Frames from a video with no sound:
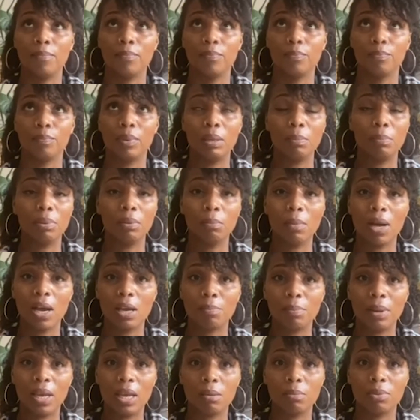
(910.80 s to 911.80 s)
People might
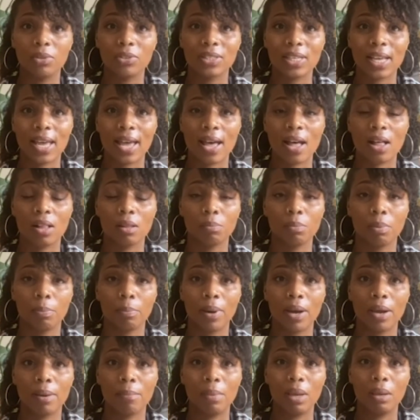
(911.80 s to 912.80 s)
be able to help
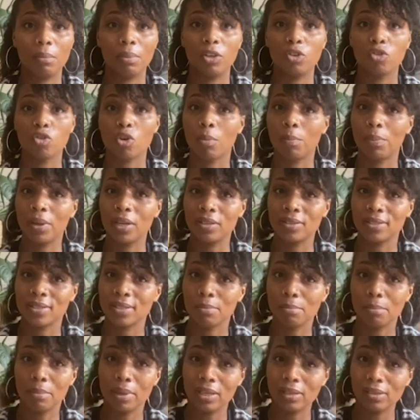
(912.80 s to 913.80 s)
by maybe dropping
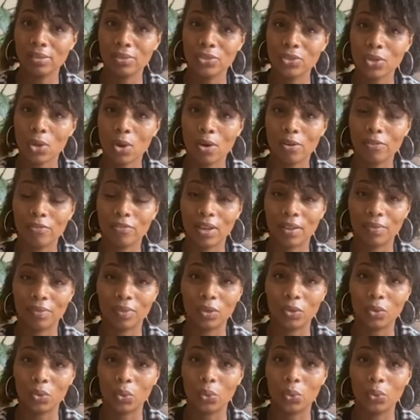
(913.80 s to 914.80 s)
some meals off at the
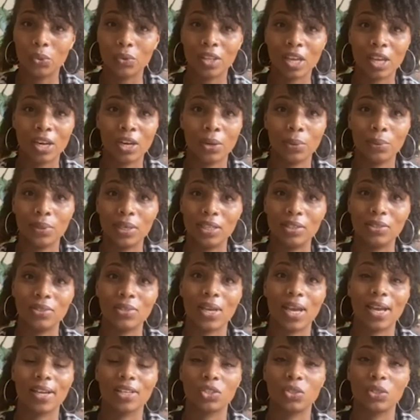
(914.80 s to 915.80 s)
door. They don't need
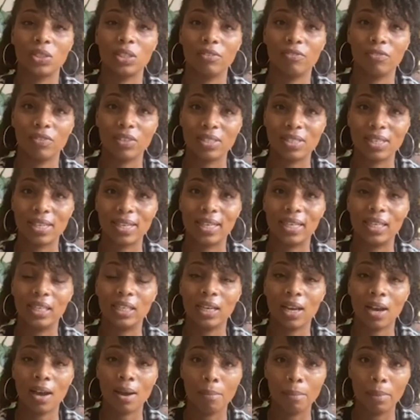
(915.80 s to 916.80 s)
to actually physically
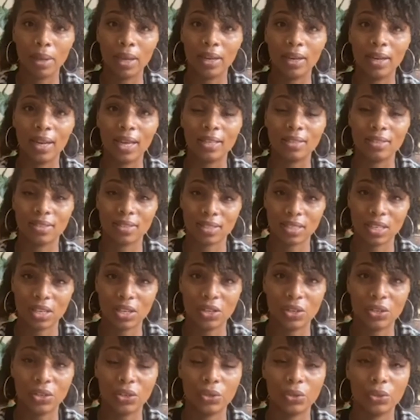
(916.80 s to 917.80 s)
come in and
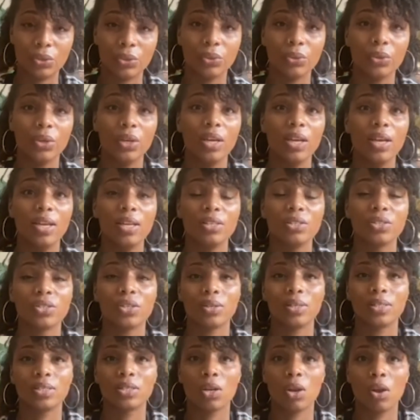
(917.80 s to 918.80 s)
see you. So
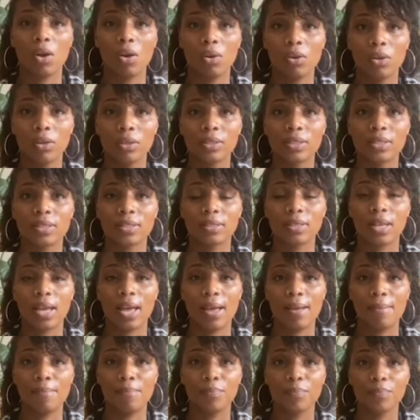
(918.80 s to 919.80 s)
as long as
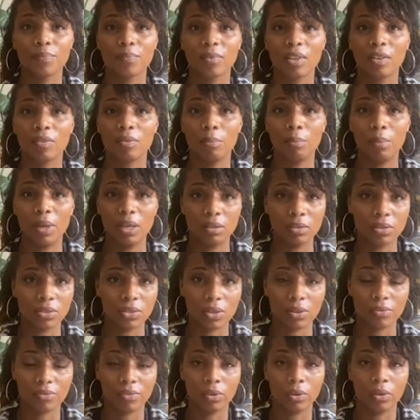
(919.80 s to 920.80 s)
the meals
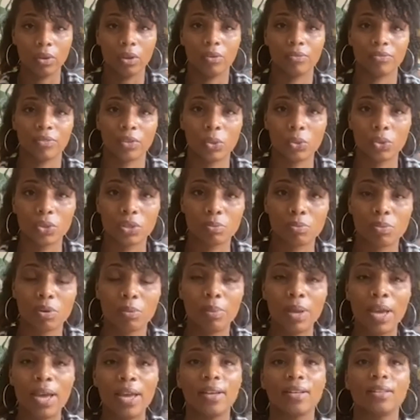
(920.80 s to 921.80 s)
are, of course,
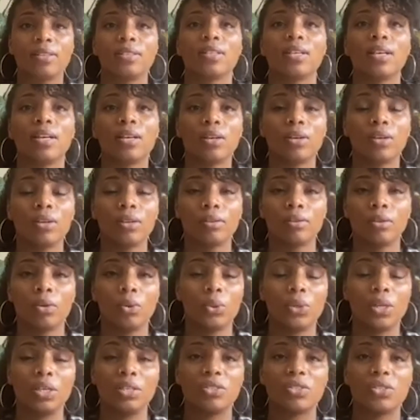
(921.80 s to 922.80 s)
prepared
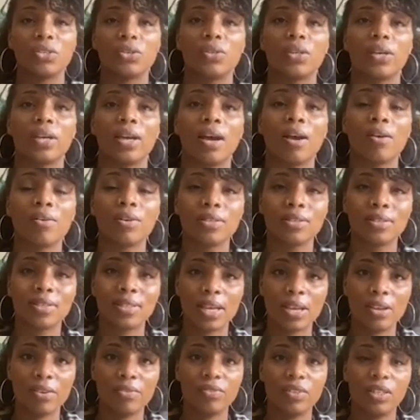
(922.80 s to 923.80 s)
according to the current
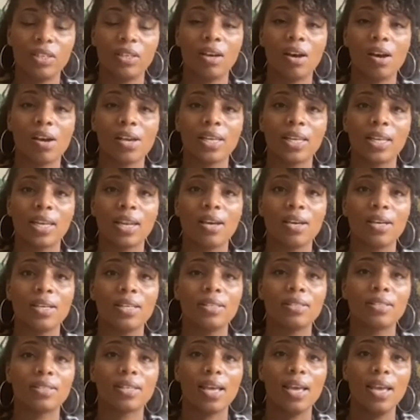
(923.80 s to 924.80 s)
safety
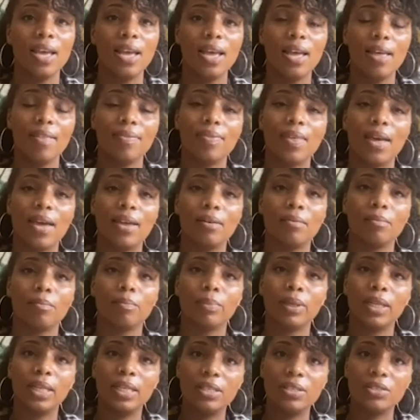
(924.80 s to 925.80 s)
guidelines, then
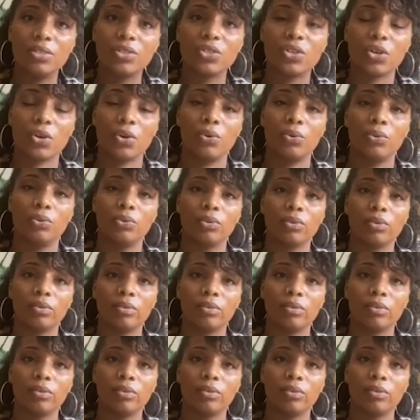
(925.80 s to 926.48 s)
please don't